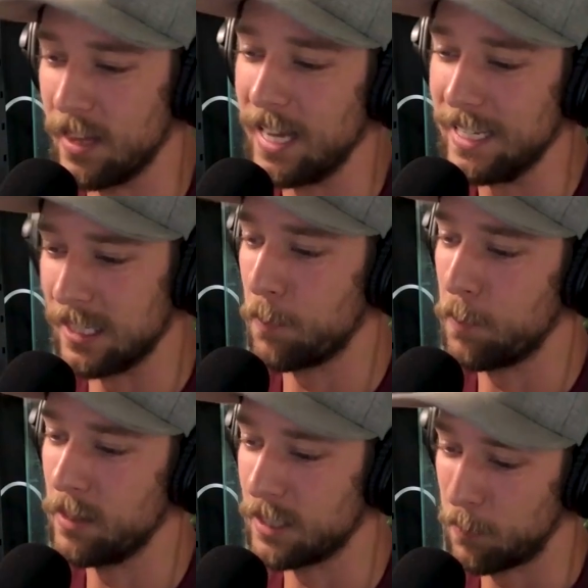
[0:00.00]
they need to
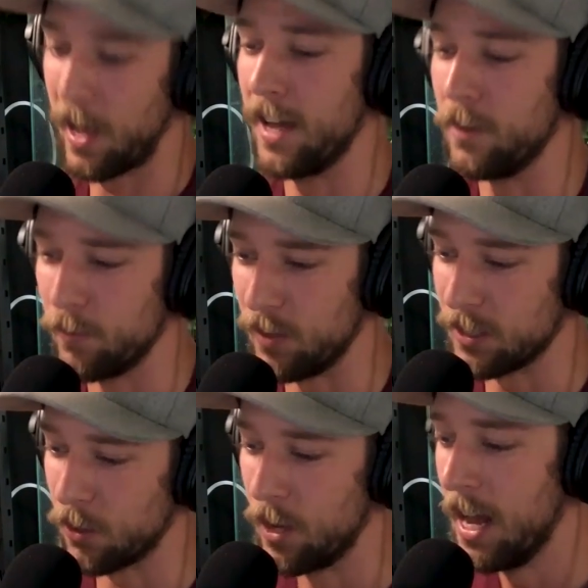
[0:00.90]
supply UV.
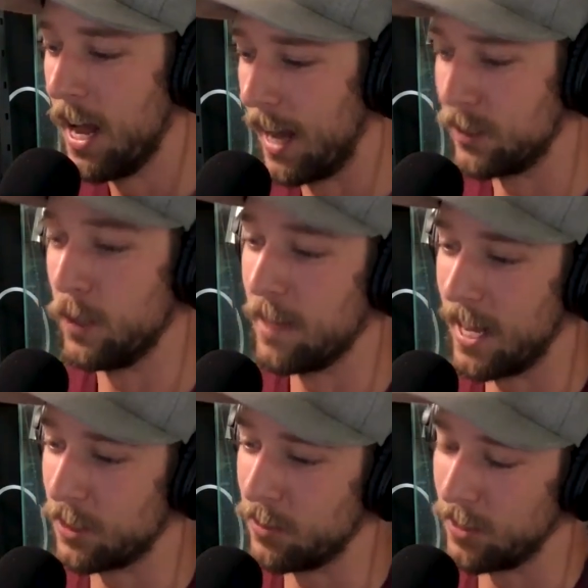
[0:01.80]
So I assume the
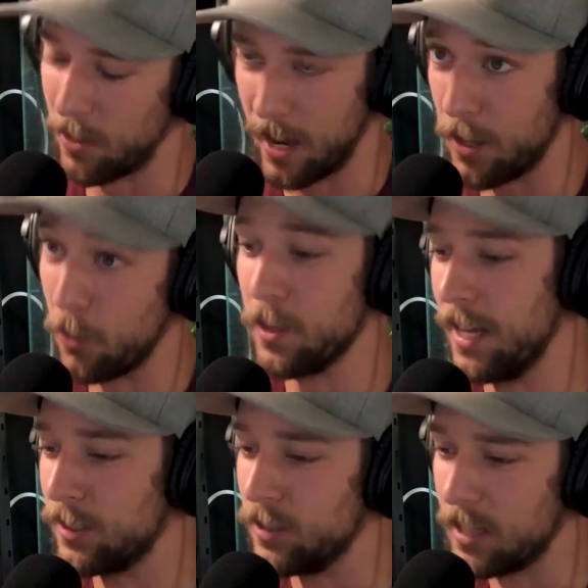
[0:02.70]
answer, or I know the
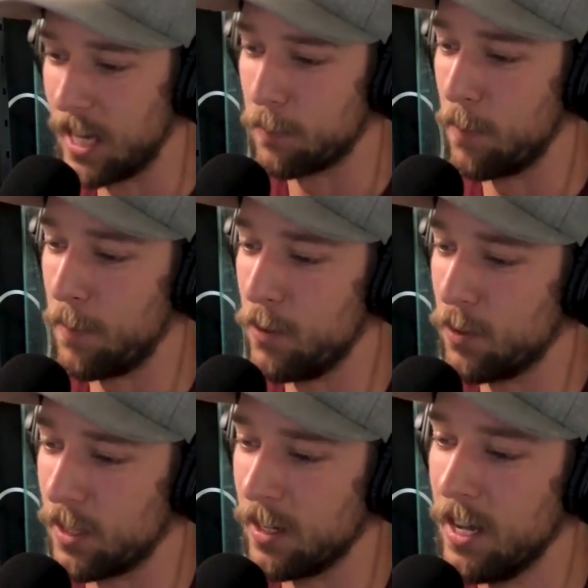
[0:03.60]
answer is yes, but maybe you
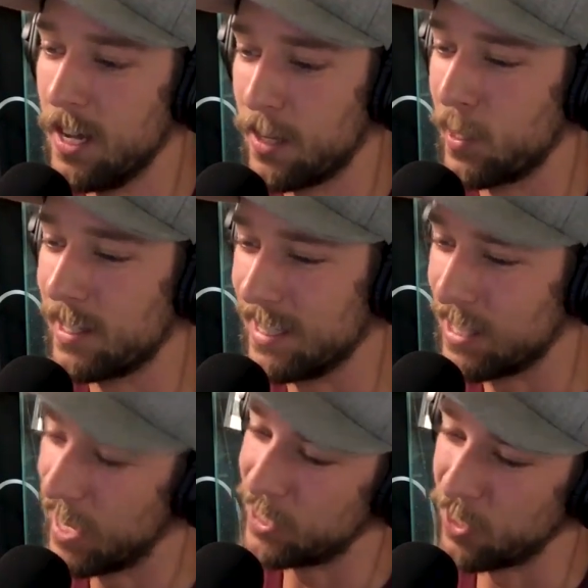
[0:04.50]
could quickly
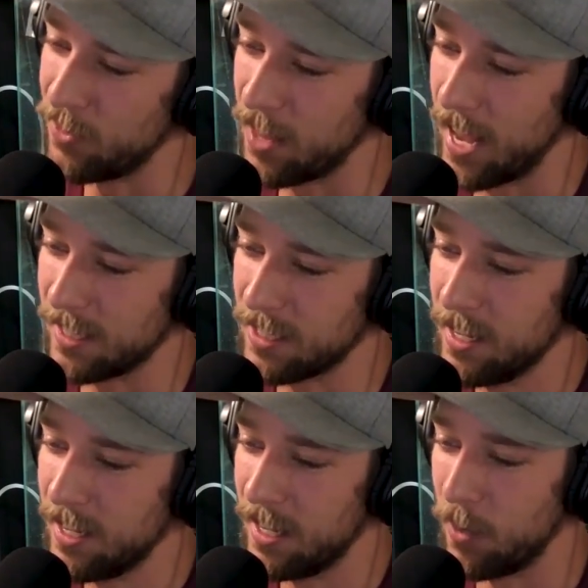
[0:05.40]
touch on that
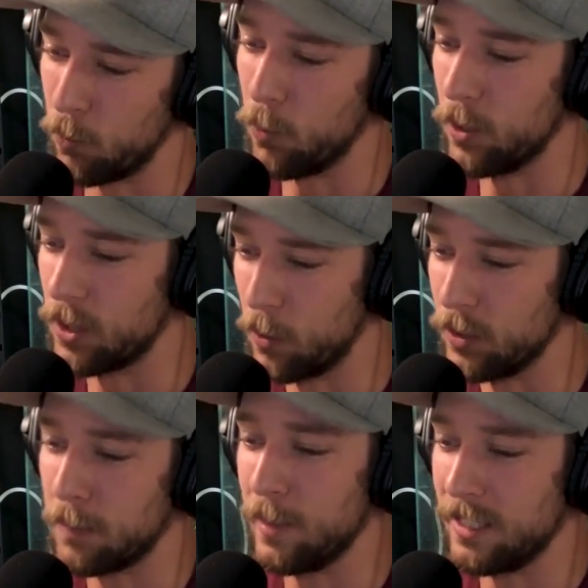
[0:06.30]
with
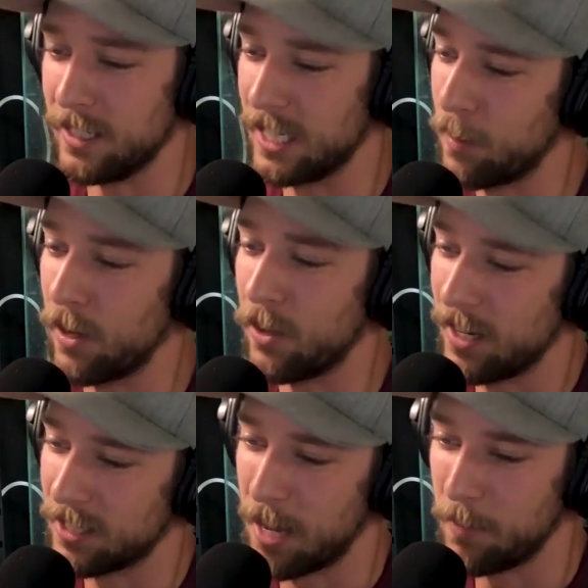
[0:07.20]
those species that spend a lot
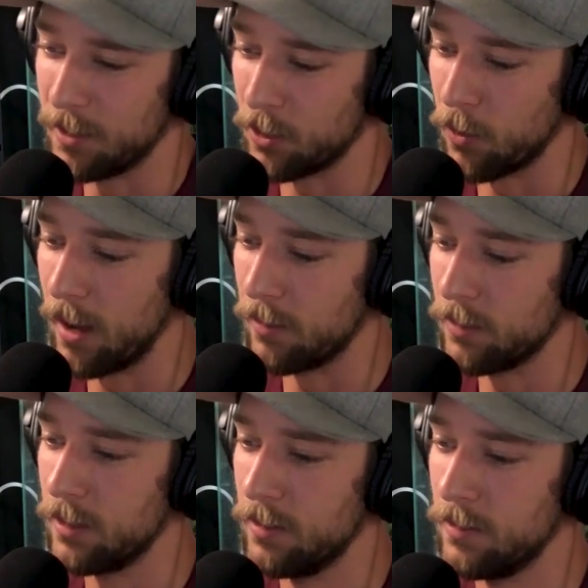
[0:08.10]
of time underground.